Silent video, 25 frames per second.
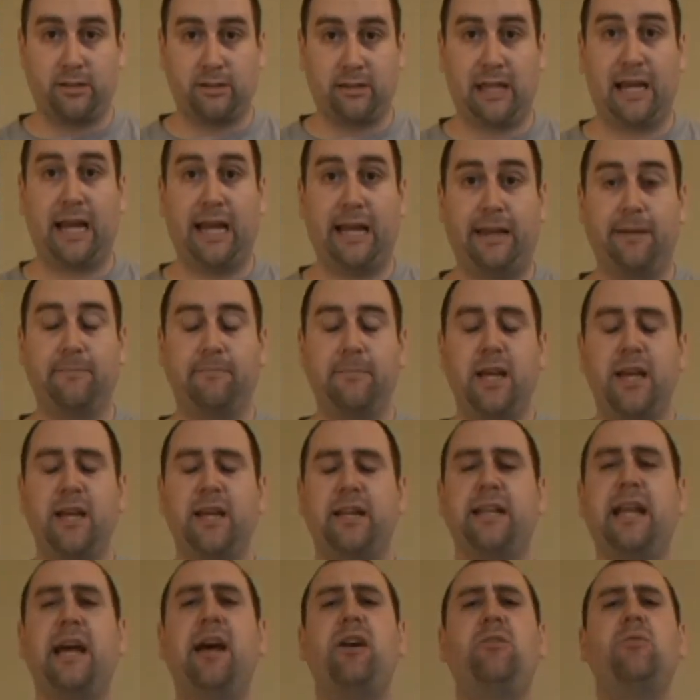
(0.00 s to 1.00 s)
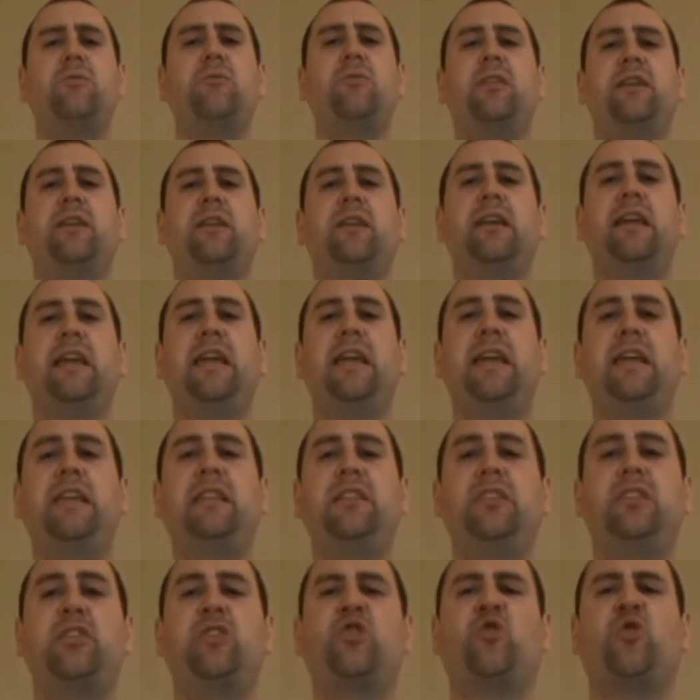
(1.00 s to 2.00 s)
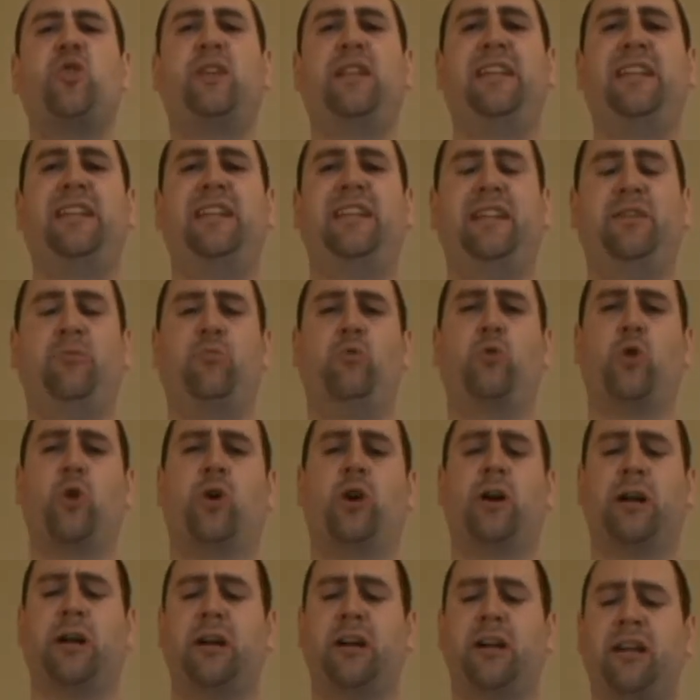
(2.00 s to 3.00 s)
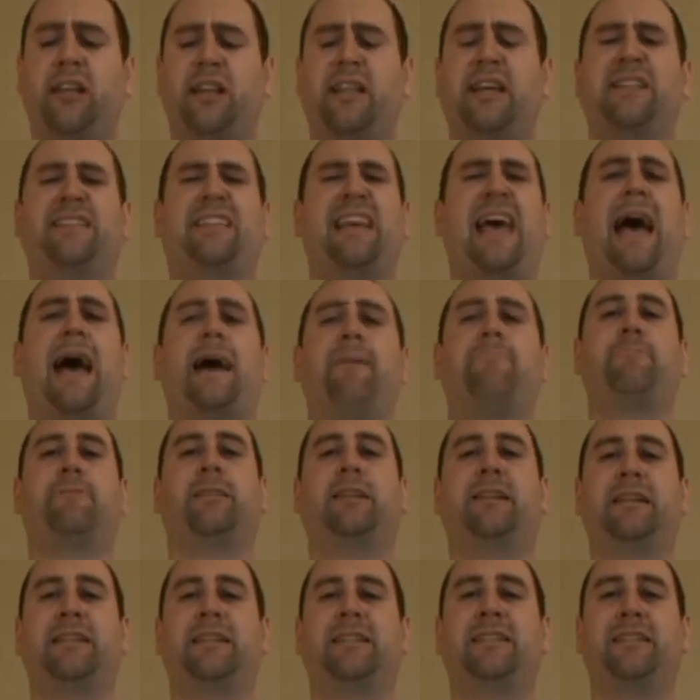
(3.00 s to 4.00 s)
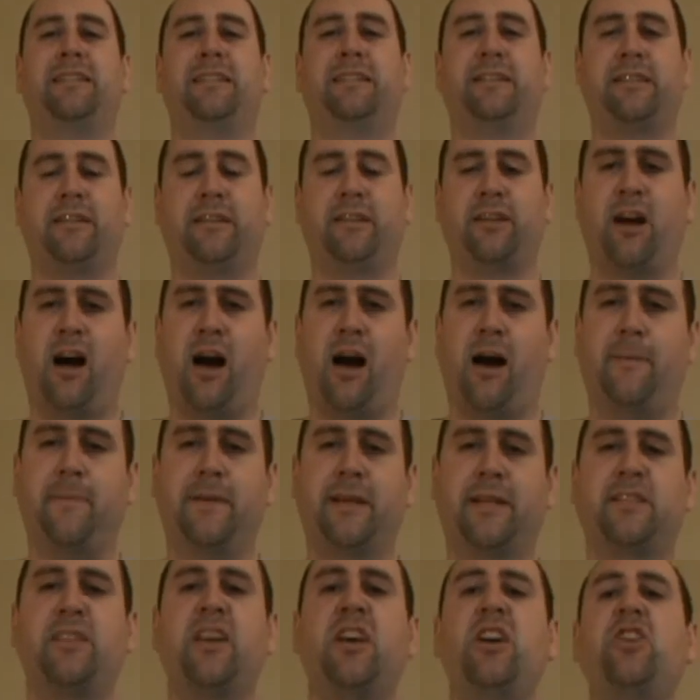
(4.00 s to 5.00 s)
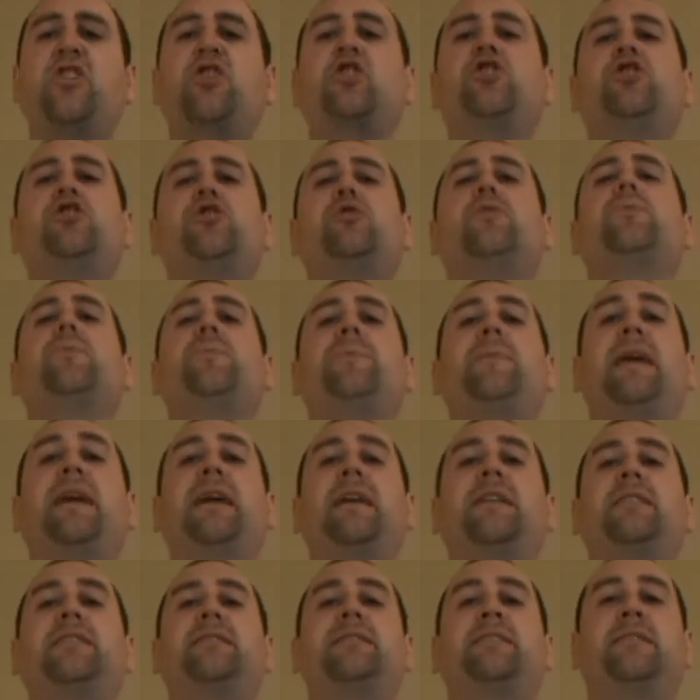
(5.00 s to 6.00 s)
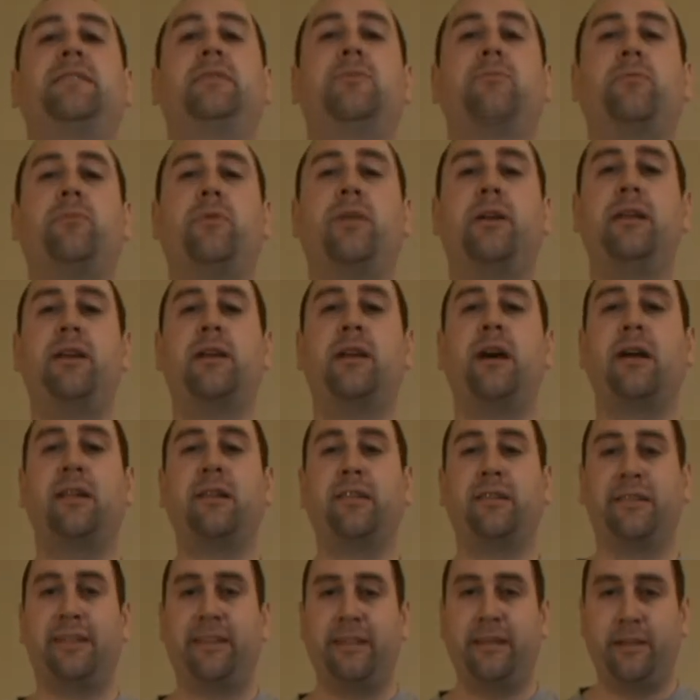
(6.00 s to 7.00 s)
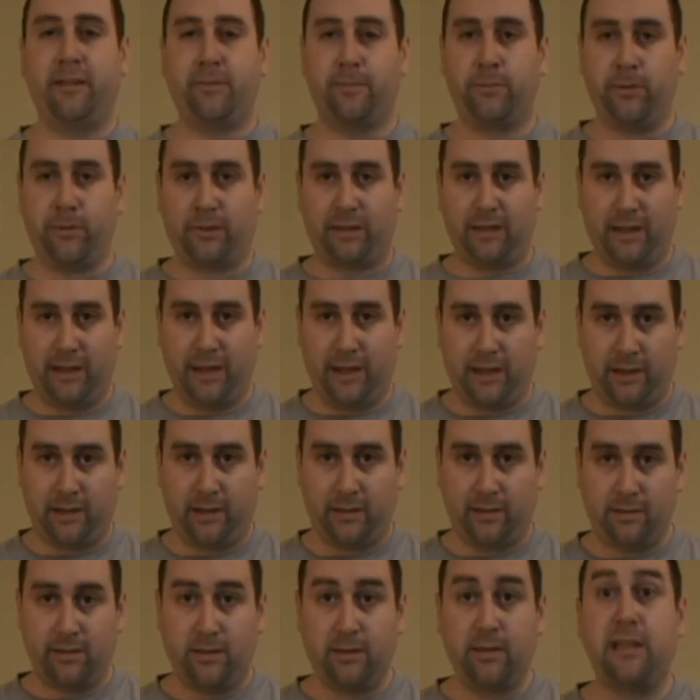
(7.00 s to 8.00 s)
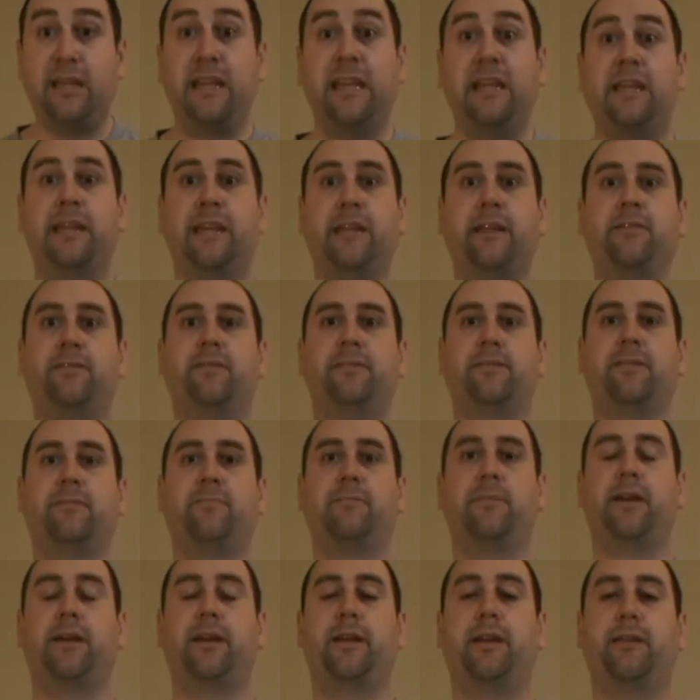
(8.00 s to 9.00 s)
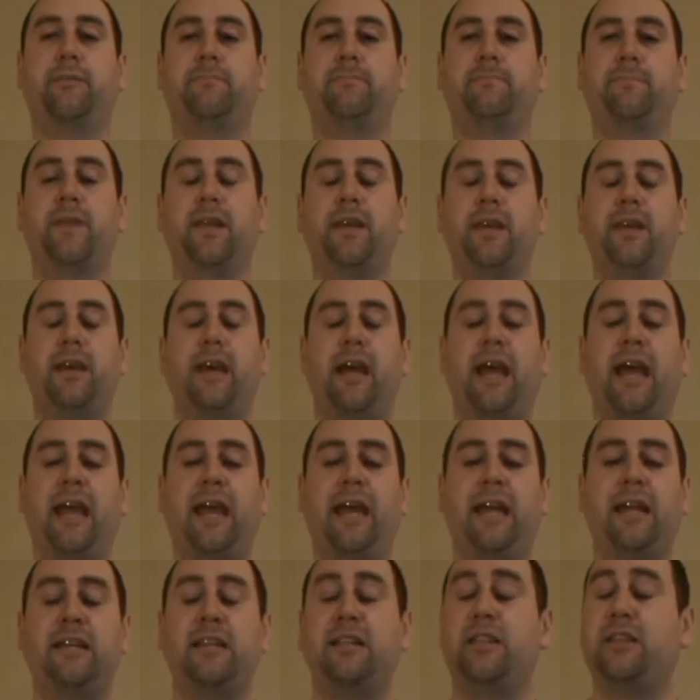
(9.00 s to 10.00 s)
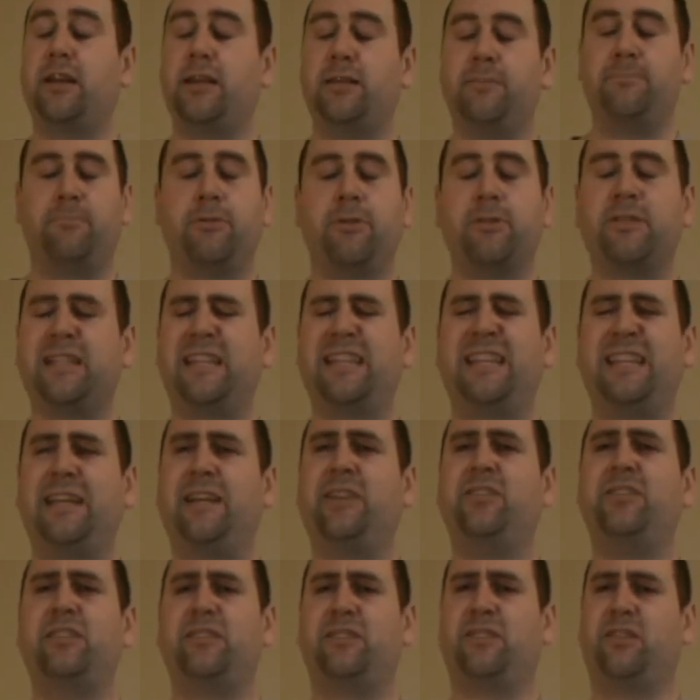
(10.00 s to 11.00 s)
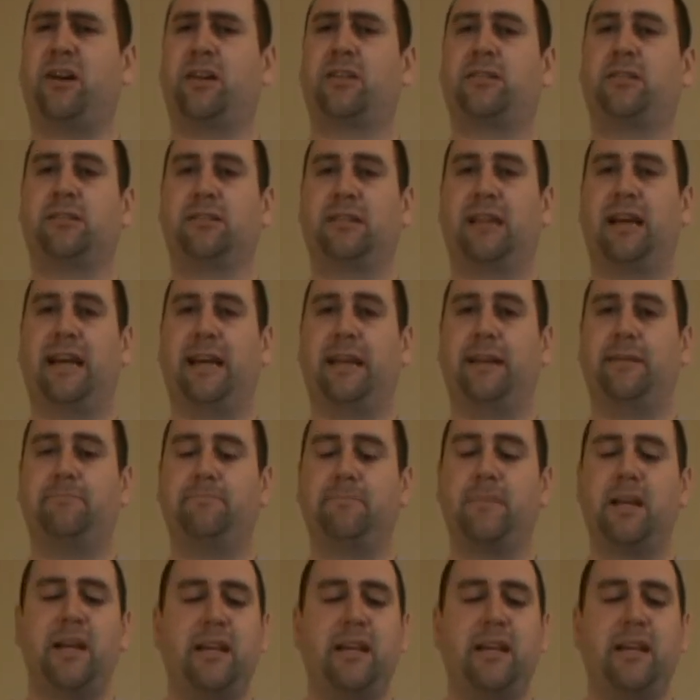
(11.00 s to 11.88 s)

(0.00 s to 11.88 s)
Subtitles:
Light. Now, in the Trinity War that's happening in DC Comics, Superman did the one unthinkable thing. He killed somebody. And the person he killed is Dr. Light.